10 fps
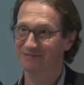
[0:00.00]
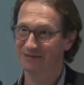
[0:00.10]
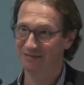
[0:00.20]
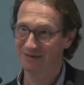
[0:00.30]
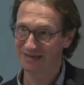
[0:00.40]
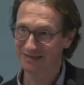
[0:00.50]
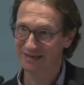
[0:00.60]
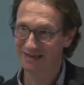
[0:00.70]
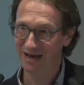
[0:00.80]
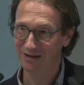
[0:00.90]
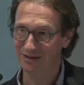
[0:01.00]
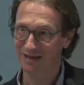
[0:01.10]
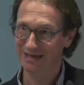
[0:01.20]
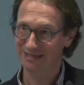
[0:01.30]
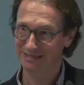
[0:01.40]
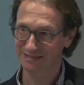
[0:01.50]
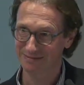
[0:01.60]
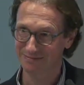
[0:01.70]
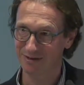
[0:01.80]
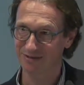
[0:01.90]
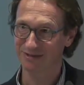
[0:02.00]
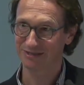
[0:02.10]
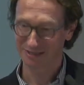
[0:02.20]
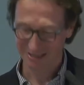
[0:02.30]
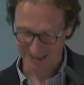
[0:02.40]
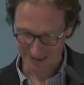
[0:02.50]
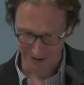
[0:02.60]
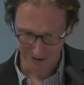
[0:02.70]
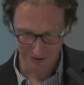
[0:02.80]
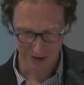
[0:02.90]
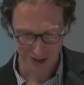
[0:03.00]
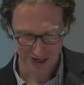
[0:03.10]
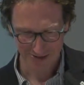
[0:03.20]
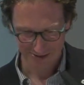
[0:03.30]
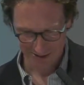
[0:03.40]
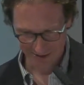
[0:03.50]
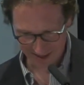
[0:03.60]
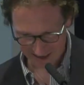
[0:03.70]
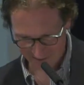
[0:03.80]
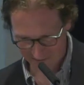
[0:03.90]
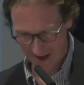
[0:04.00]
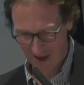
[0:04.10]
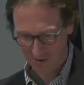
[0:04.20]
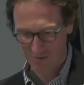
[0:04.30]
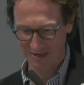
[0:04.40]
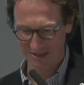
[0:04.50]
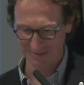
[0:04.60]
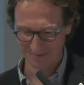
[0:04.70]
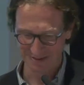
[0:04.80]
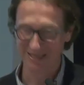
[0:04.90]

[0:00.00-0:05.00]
What I mean, Catholics and Protestants, they talk to each other, so they have ecumenism.